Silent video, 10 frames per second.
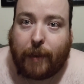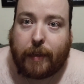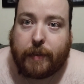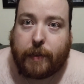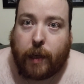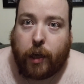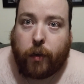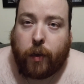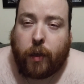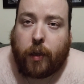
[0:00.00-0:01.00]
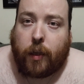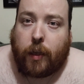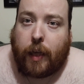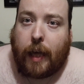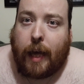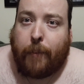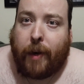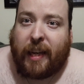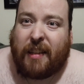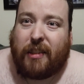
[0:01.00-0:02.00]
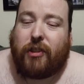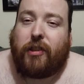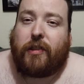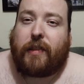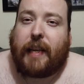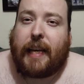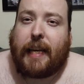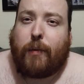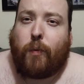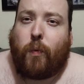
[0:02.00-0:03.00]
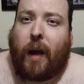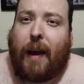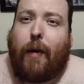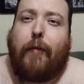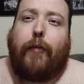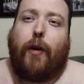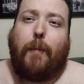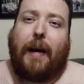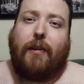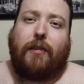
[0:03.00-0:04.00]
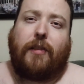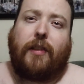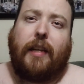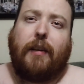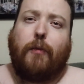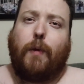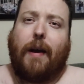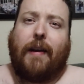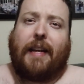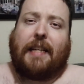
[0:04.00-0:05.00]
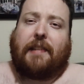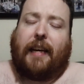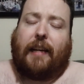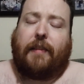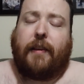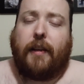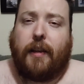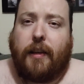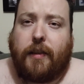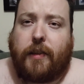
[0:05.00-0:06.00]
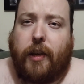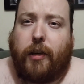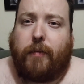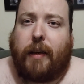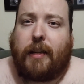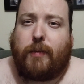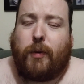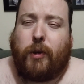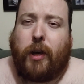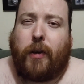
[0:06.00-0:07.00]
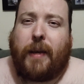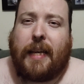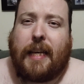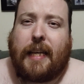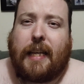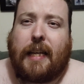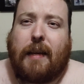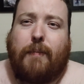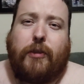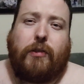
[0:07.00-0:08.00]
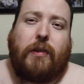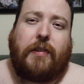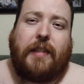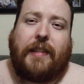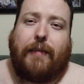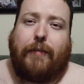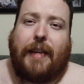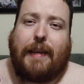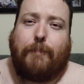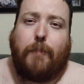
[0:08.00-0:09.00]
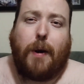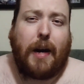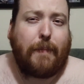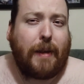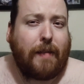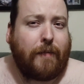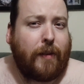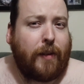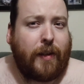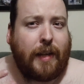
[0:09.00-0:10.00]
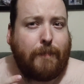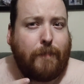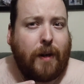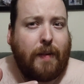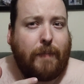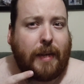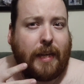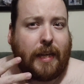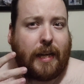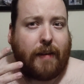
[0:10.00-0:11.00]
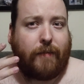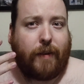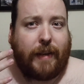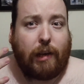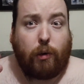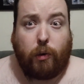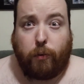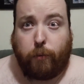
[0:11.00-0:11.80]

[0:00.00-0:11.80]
So I guess I should say how I feel about where he stands. So as we all know, he comes across as if he might be a villain, he might be a very loyal